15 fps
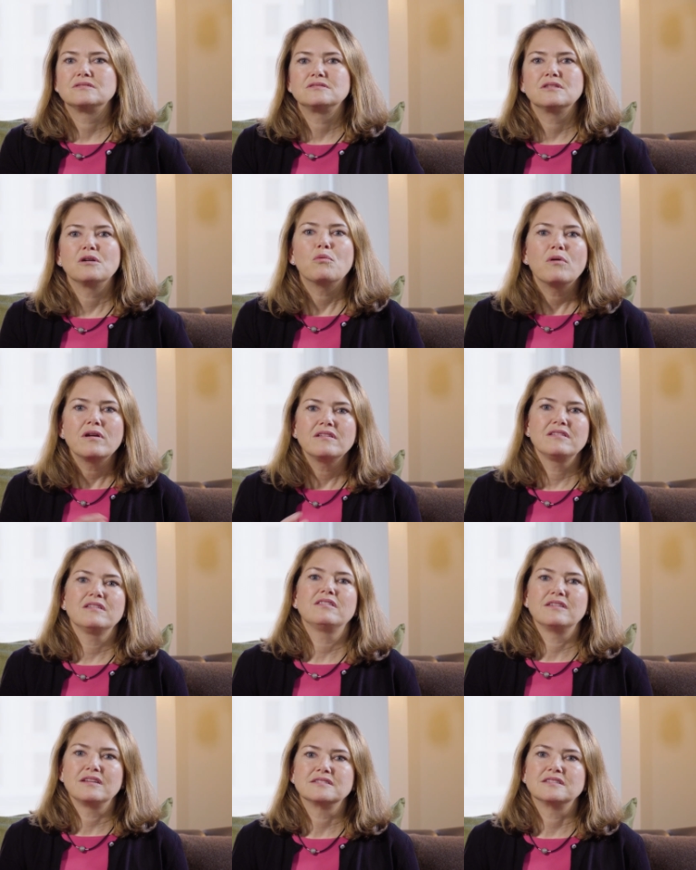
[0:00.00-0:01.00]
So one of the
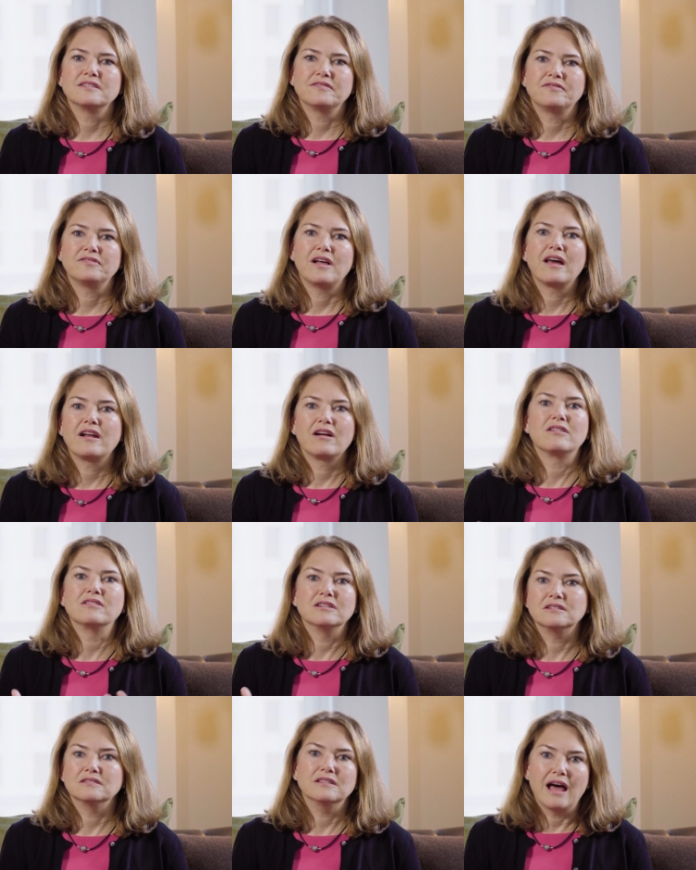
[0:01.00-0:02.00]
things that
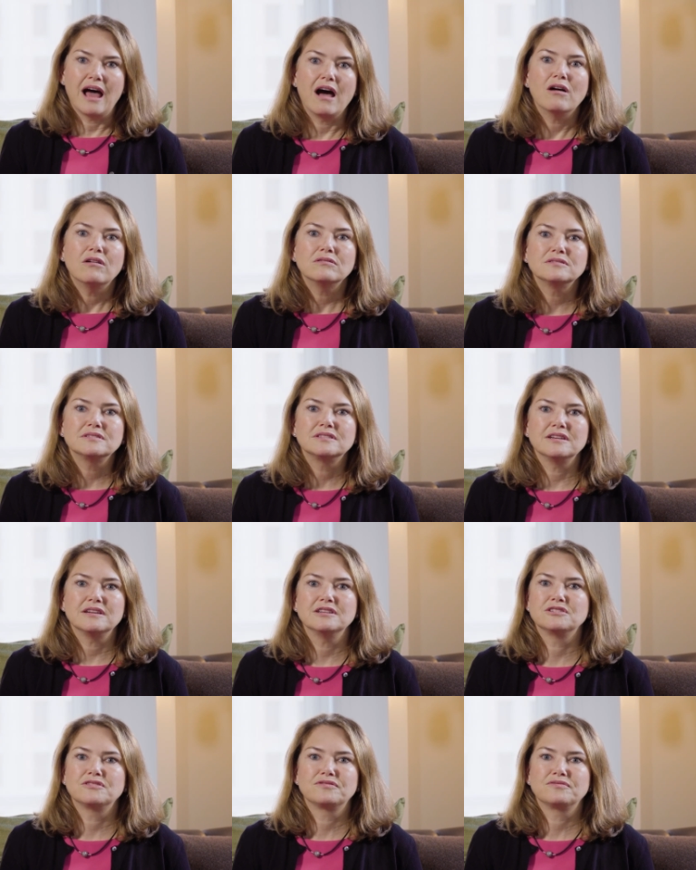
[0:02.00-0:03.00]
Flatiron allows
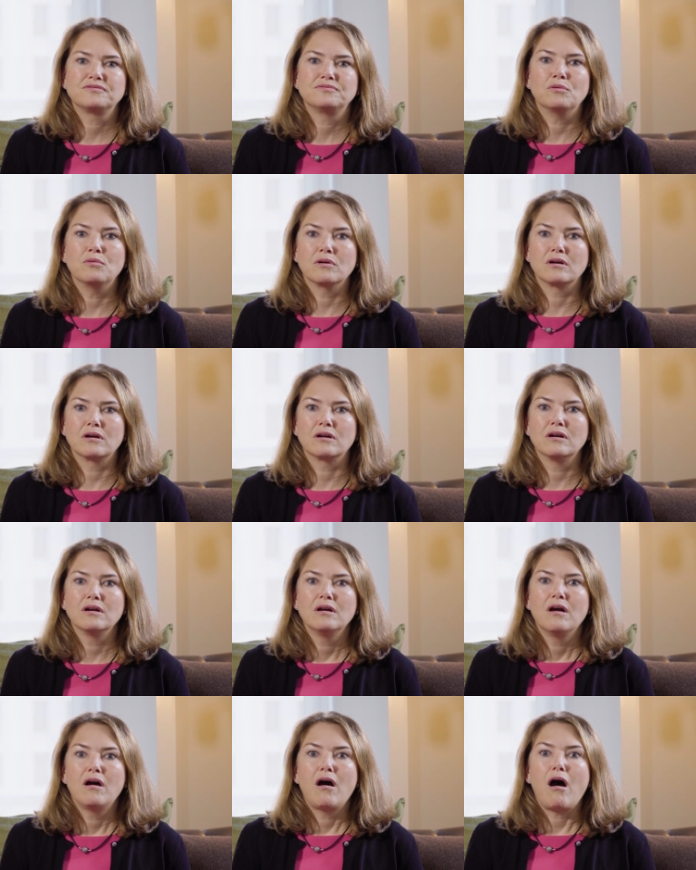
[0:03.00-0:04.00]
is for
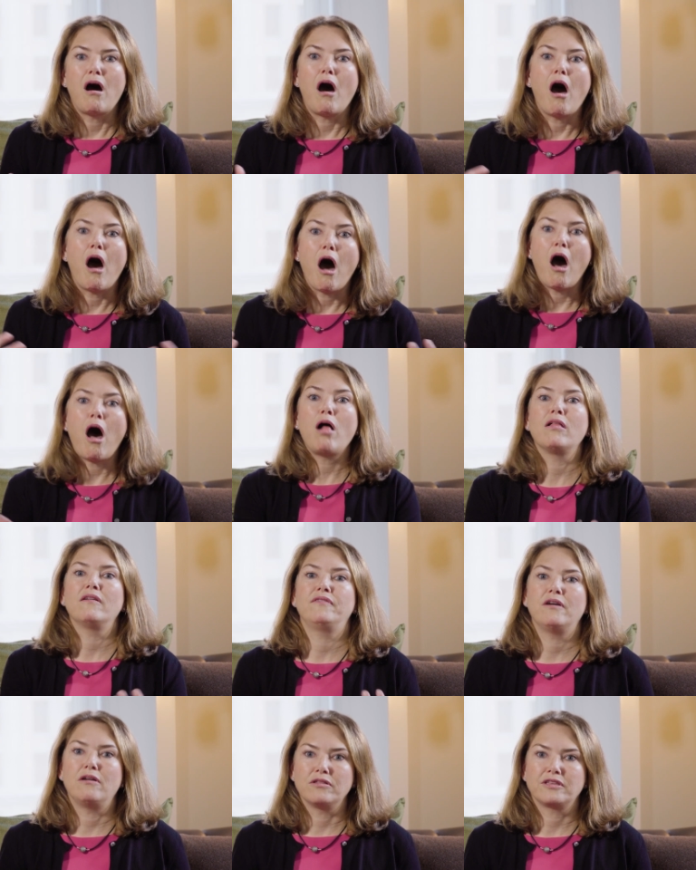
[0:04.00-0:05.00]
all
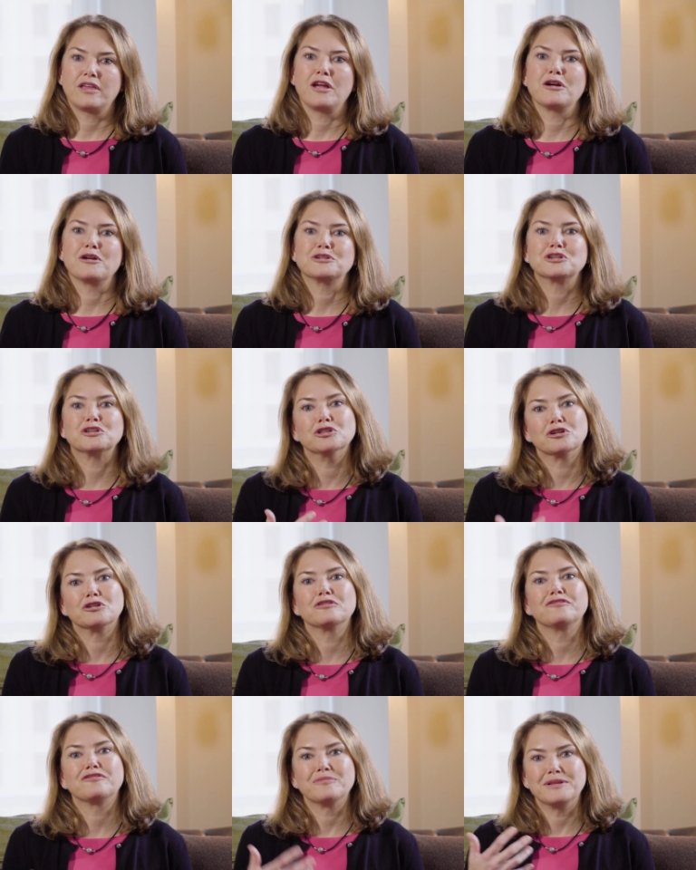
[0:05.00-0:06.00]
of healthcare to
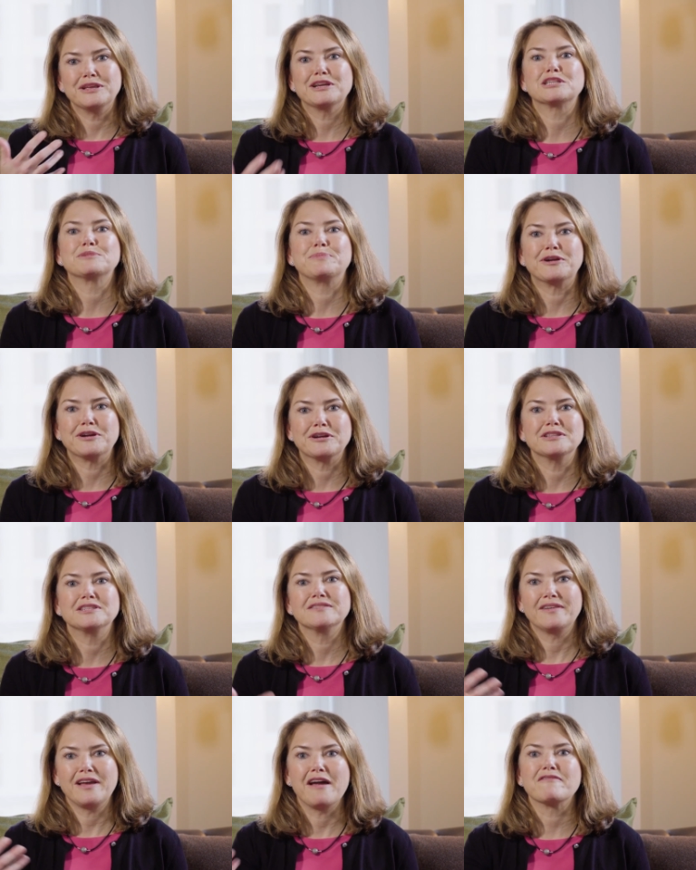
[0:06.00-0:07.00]
learn from the experience
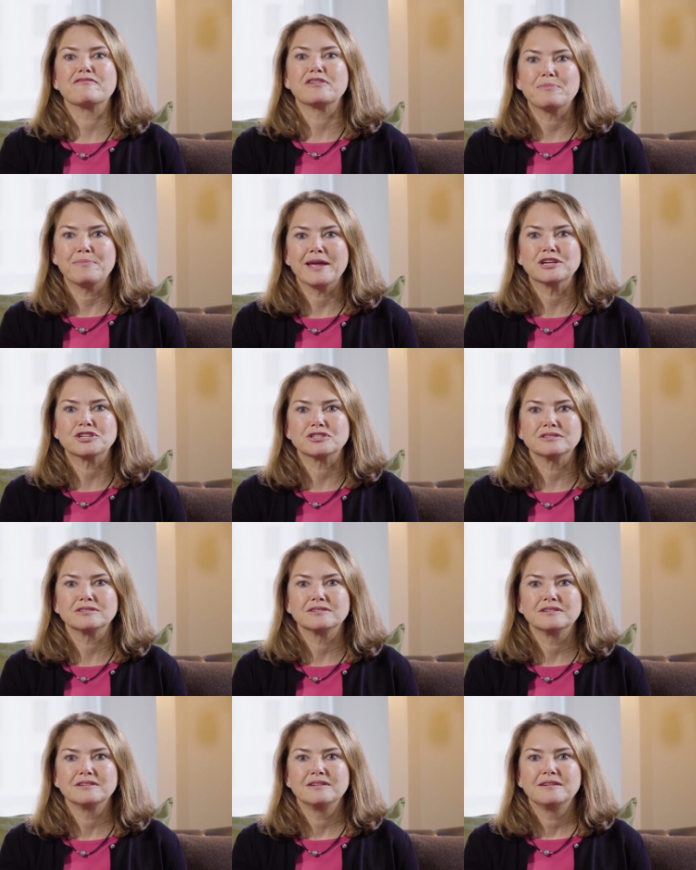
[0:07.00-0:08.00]
of every
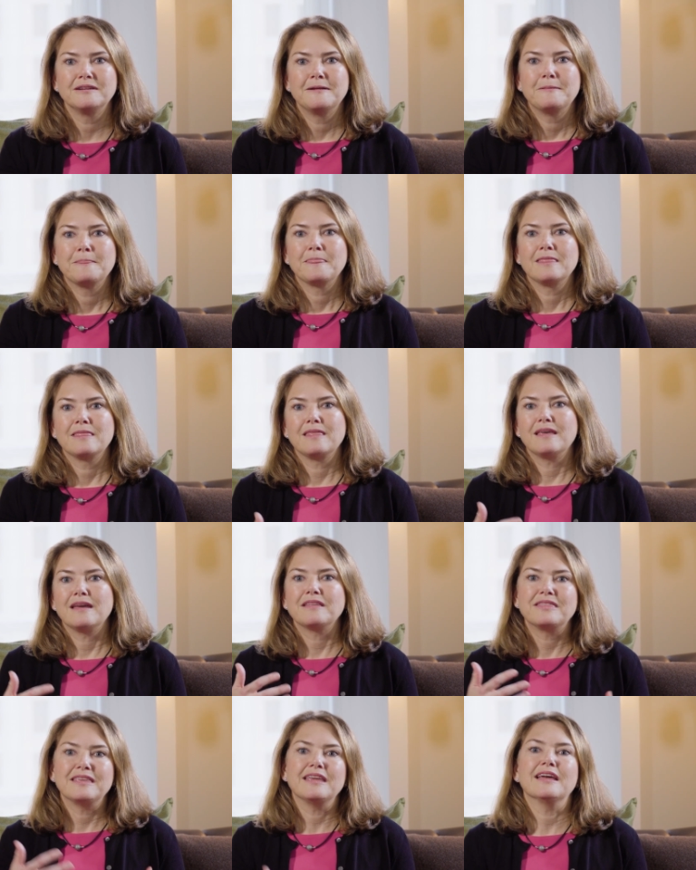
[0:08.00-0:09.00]
patient.
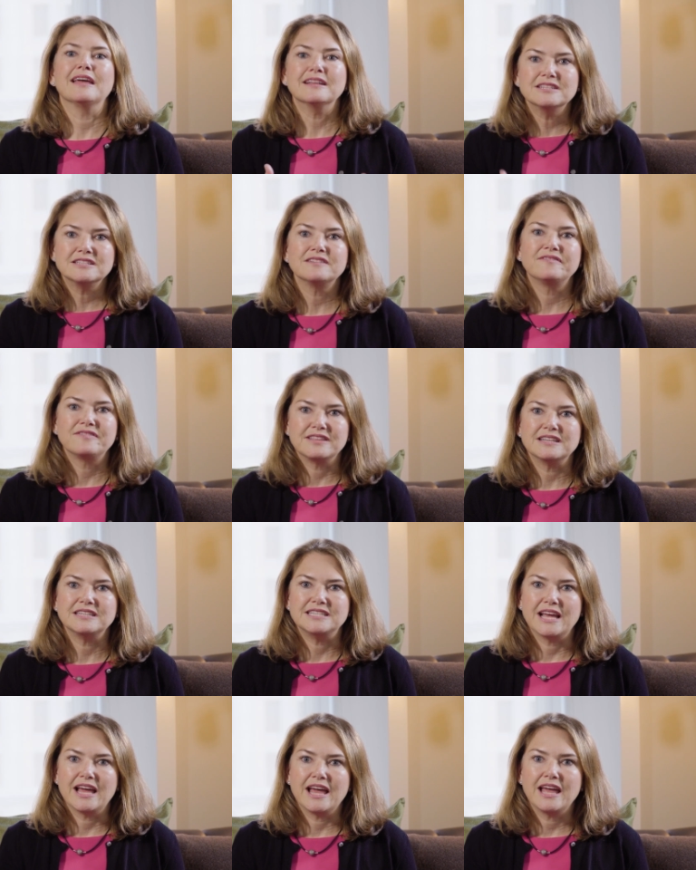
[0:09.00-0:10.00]
At the end of the
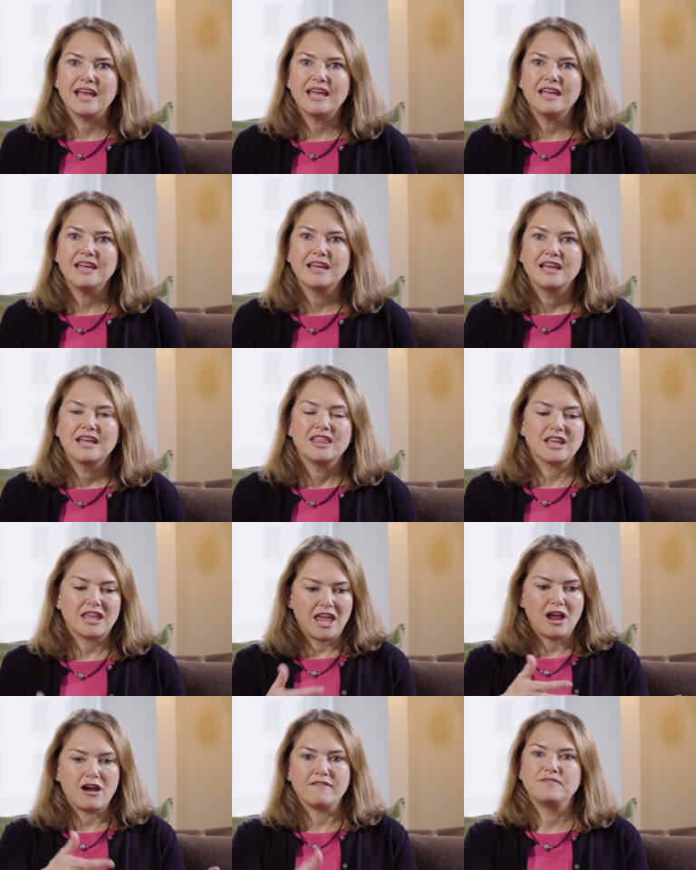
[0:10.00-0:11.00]
day, the
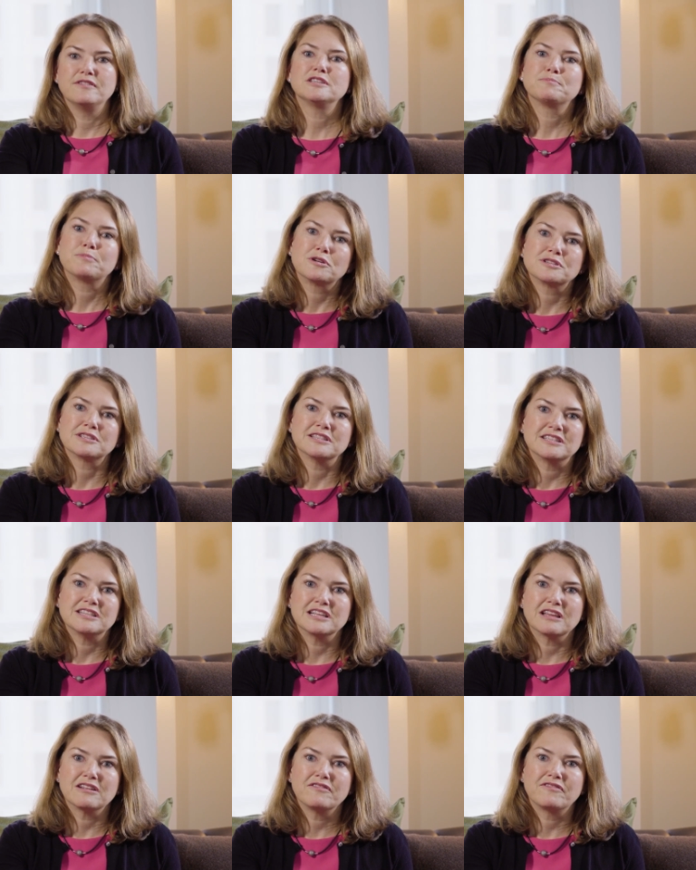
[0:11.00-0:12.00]
care of this person
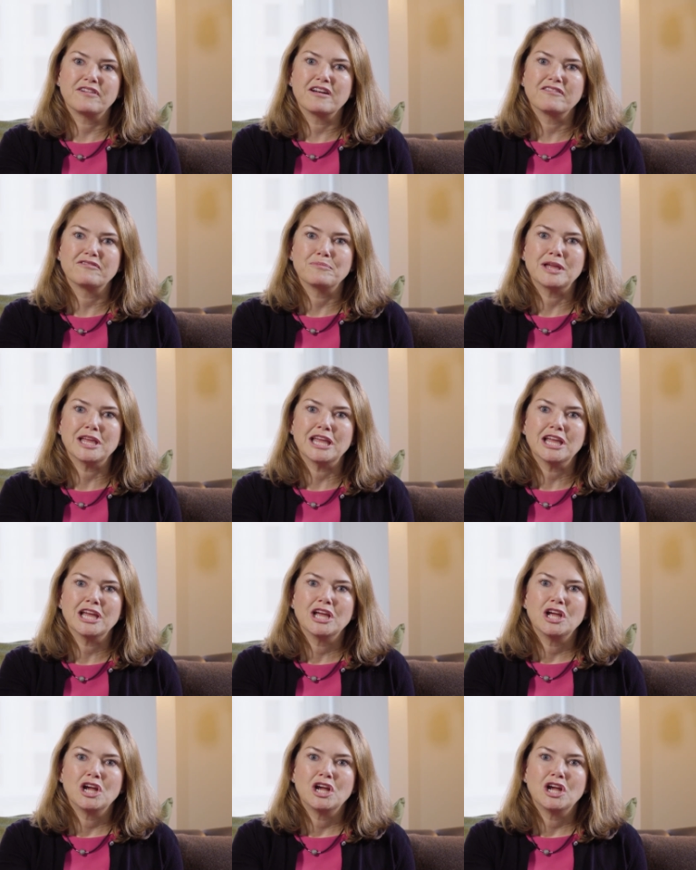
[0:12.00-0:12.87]
sitting in front of me,